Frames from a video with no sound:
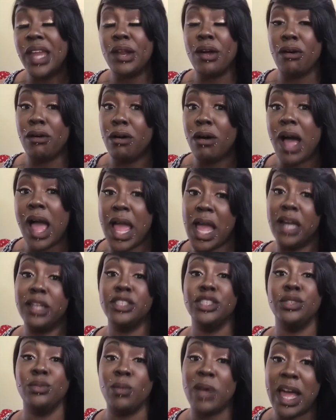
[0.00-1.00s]
in all
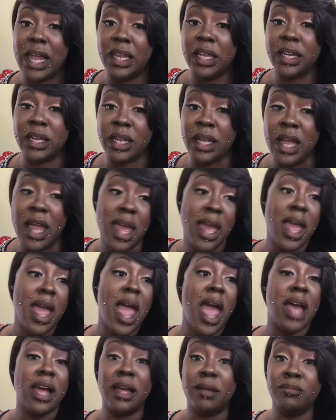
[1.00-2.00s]
actuality,
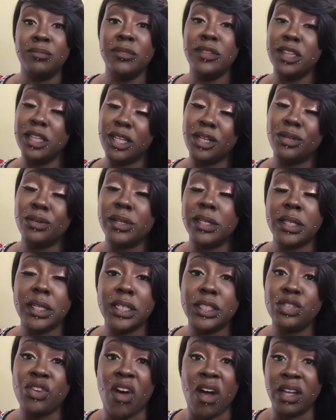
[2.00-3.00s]
I'm
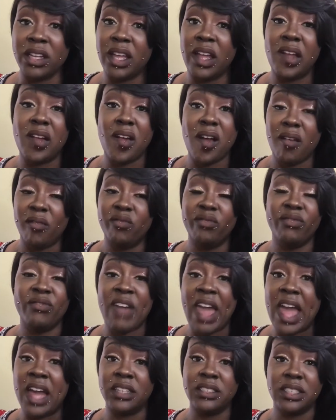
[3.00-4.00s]
literally talking
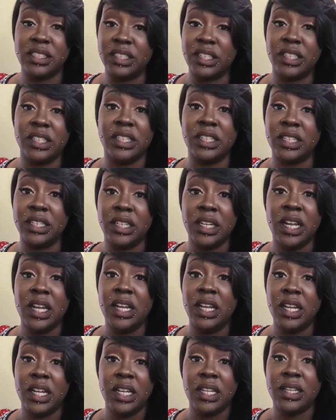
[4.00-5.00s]
faster
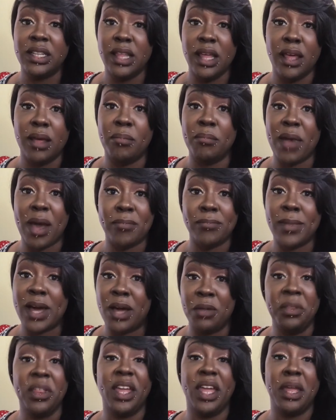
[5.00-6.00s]
than my
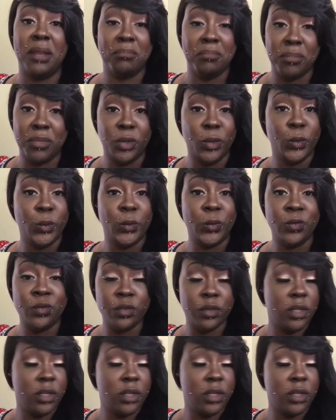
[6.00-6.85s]
mouth can move.